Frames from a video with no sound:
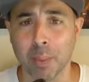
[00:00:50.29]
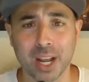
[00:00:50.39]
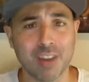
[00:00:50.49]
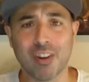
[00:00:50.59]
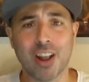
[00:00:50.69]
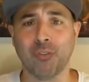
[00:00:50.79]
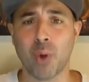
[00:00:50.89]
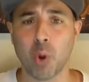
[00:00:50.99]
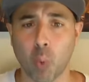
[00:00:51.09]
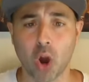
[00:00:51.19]
but even if
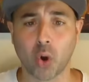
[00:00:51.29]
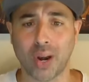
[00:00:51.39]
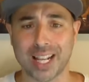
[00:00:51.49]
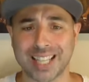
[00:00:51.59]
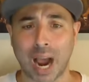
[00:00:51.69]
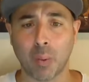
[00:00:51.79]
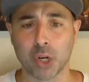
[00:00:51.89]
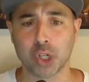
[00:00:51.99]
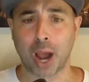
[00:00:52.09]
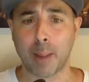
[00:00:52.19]
we were, it's
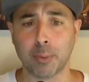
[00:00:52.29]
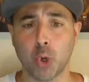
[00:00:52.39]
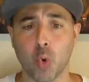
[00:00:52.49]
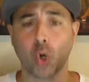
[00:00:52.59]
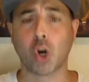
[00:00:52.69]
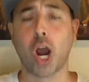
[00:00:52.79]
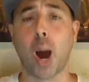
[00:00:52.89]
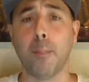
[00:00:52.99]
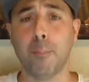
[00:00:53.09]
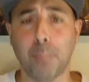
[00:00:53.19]
our job to
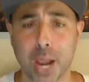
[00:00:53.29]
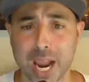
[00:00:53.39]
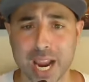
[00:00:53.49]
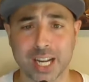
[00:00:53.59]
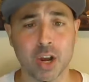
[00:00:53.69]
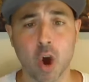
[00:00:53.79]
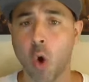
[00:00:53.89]
compete.